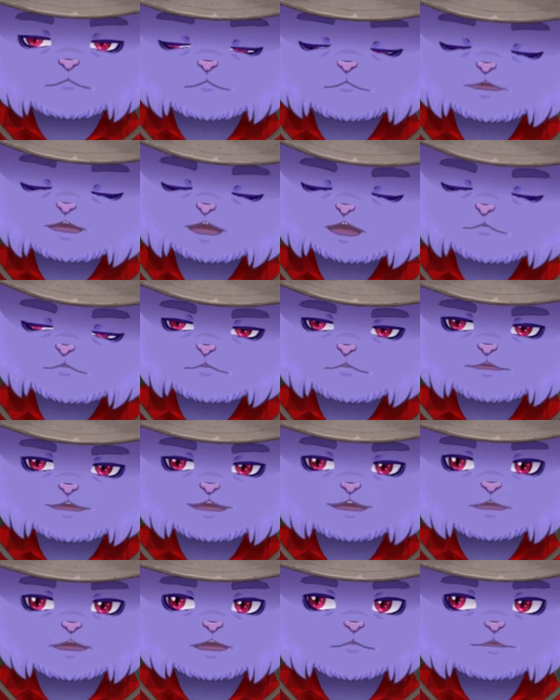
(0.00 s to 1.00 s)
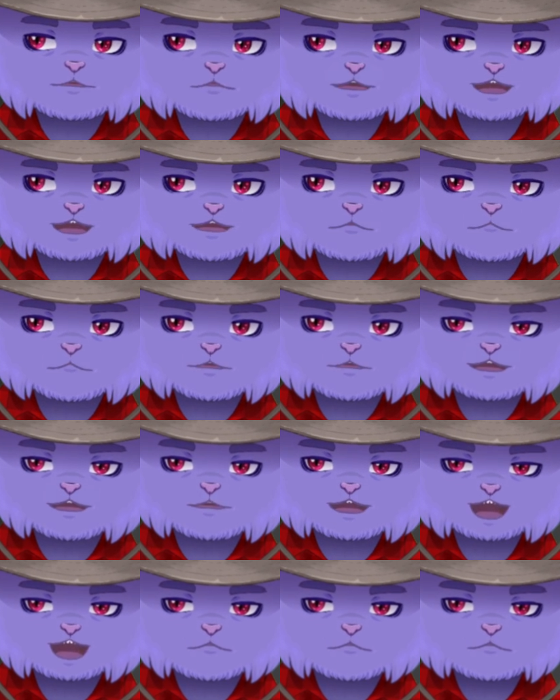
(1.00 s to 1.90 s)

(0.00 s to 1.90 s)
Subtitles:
my prior attempt to record